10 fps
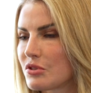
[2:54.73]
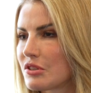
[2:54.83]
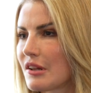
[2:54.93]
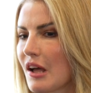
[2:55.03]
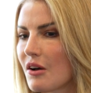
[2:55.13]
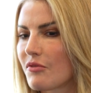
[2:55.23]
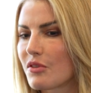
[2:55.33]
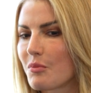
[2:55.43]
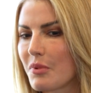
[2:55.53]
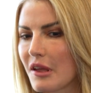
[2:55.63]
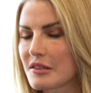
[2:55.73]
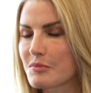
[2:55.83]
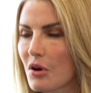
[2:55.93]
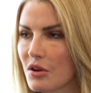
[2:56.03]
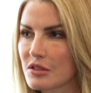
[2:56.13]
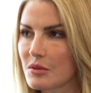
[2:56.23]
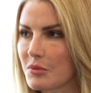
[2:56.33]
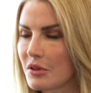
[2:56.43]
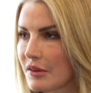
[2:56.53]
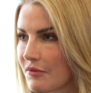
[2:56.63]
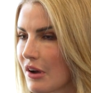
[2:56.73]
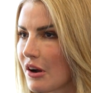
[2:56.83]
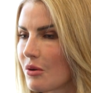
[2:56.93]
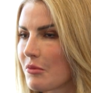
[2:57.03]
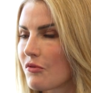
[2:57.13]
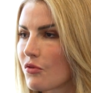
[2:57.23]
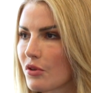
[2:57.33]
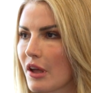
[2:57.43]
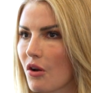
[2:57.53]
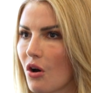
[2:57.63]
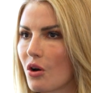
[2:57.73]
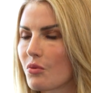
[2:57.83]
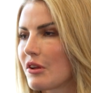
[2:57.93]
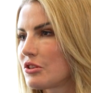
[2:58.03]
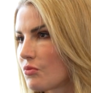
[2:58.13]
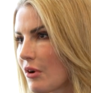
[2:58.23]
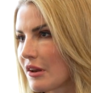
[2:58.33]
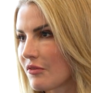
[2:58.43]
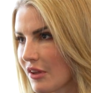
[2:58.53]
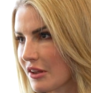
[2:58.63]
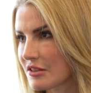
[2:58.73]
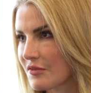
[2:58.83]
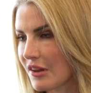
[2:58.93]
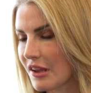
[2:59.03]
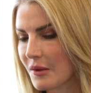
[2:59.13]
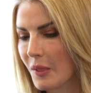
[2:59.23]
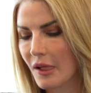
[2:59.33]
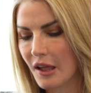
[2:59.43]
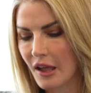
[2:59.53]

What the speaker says: which allow for the best possible environment for that hardware to run effectively.